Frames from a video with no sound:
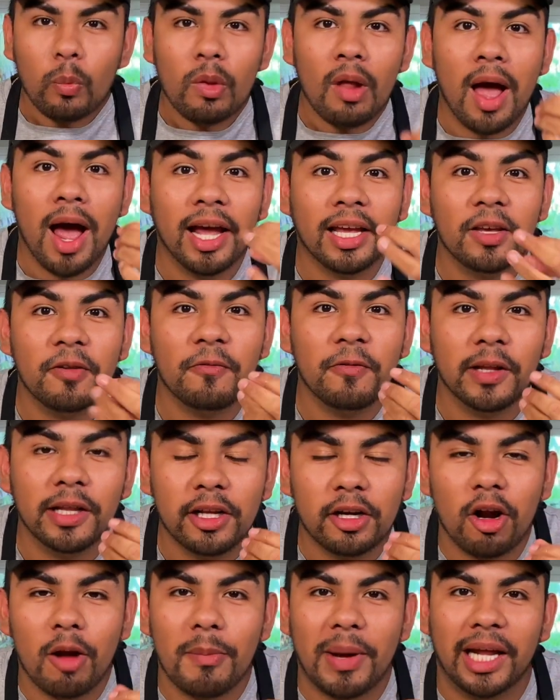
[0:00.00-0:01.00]
I can feel
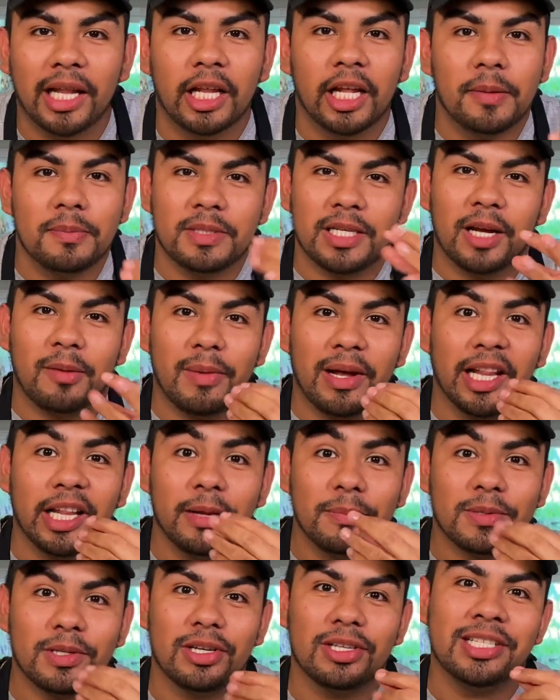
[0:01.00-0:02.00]
it on my lips. Like my
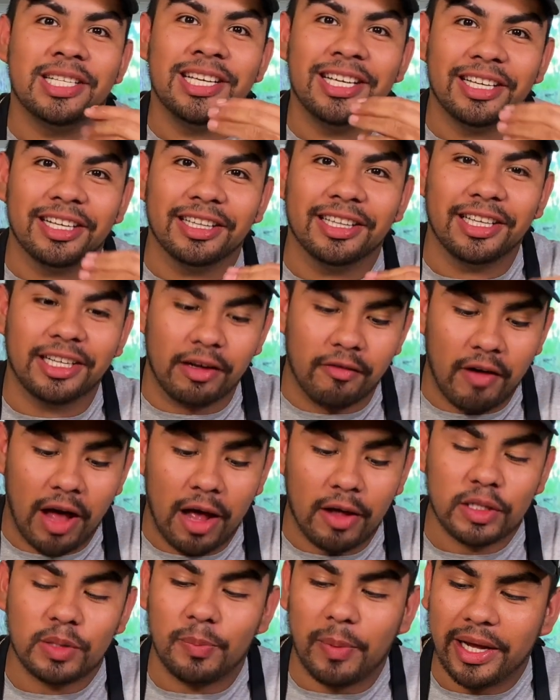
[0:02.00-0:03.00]
lips are tingling of
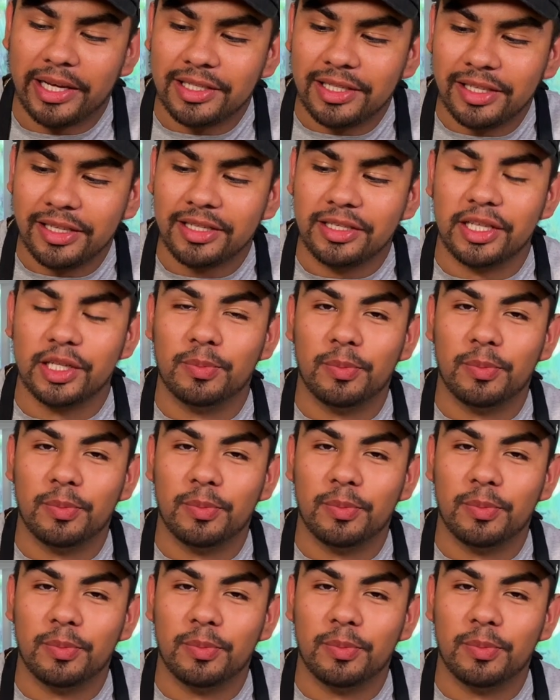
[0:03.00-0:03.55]
how spicy this is.